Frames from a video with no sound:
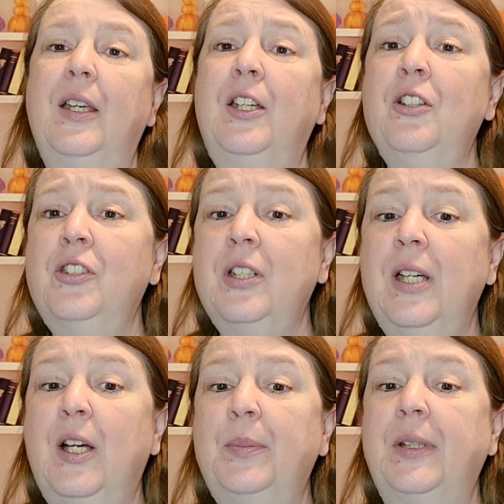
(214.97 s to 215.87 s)
Kirsha
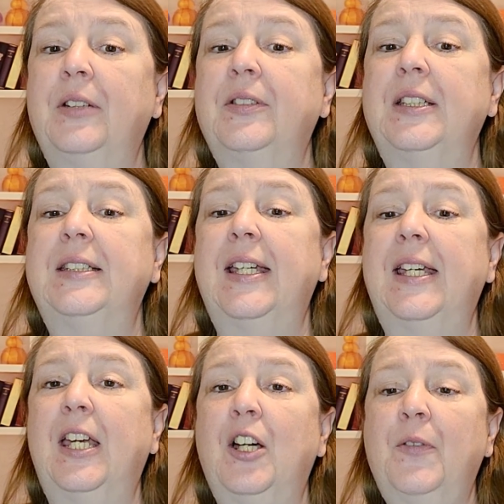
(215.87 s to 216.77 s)
helped Kilty
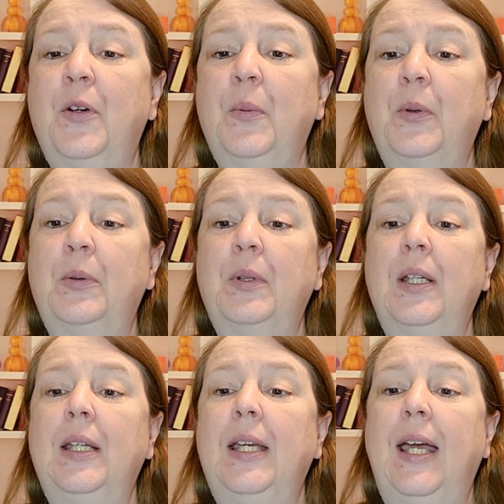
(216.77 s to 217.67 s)
take care of her wound,
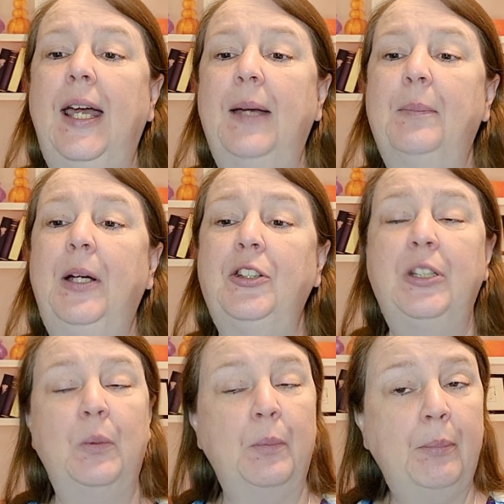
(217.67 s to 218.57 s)
but
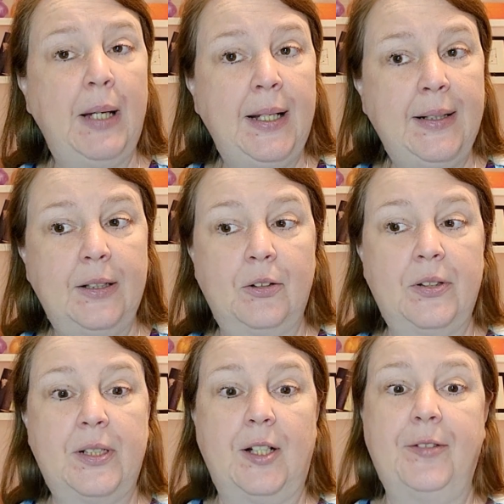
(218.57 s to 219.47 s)
she reminded
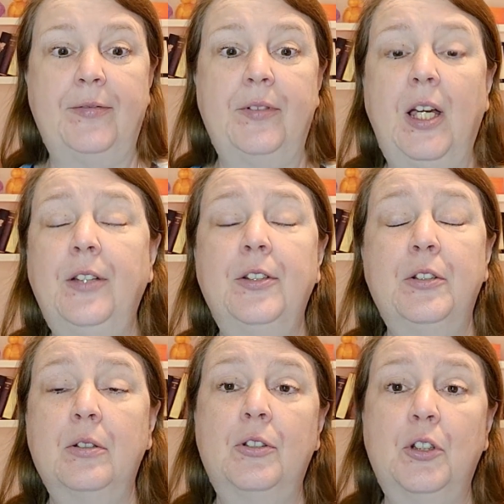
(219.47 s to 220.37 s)
herself not to
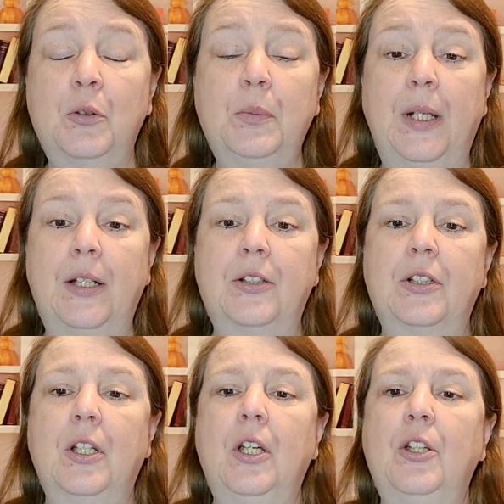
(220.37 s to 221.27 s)
do too much.
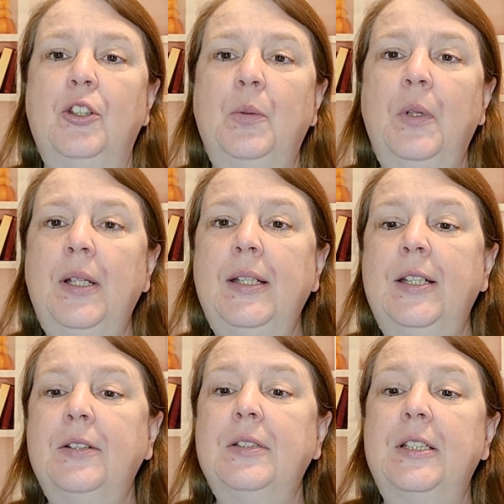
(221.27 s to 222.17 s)
She wanted
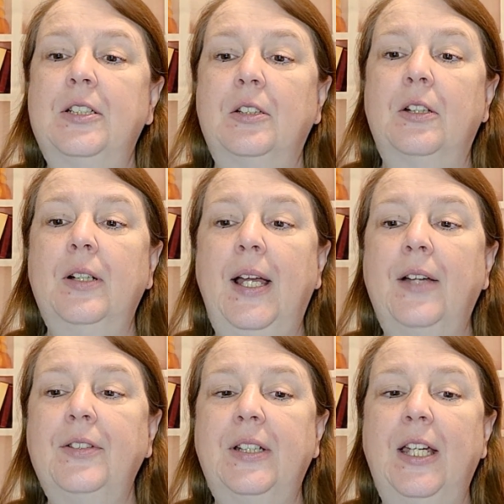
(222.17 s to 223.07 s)
Kilty to learn
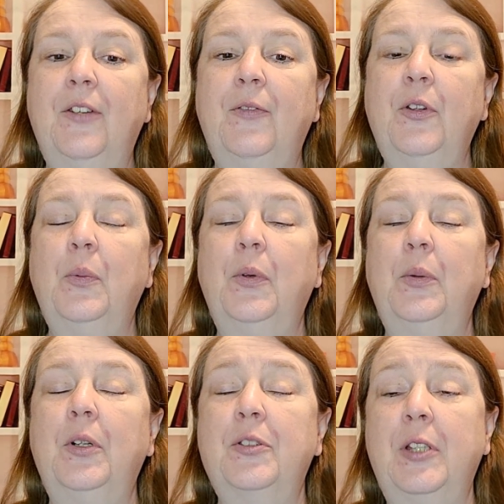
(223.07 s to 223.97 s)
how to care for the
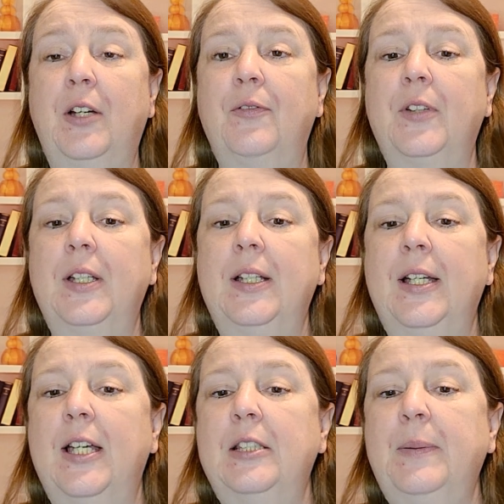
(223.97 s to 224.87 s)
wound herself,
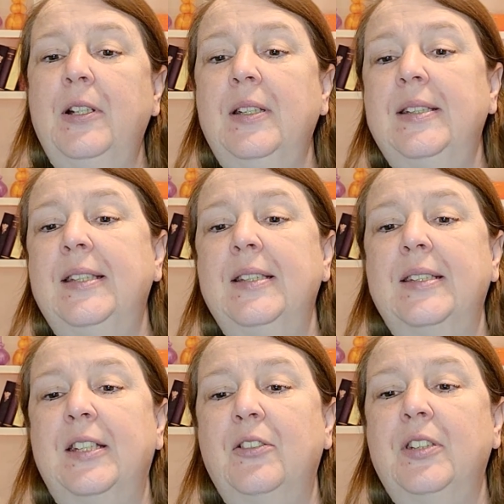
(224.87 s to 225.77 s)
especially
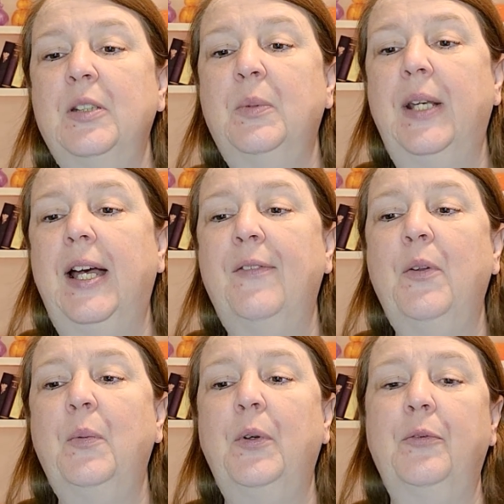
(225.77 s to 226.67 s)
since Kilty would have
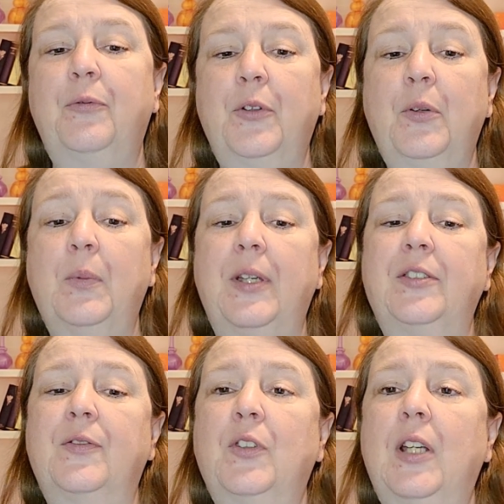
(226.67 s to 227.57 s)
the wound for the
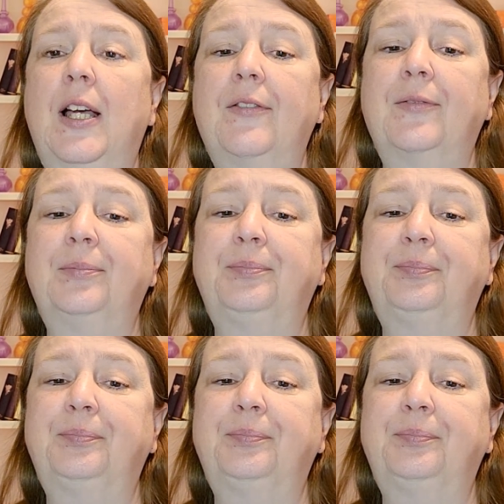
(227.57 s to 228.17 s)
rest of her life.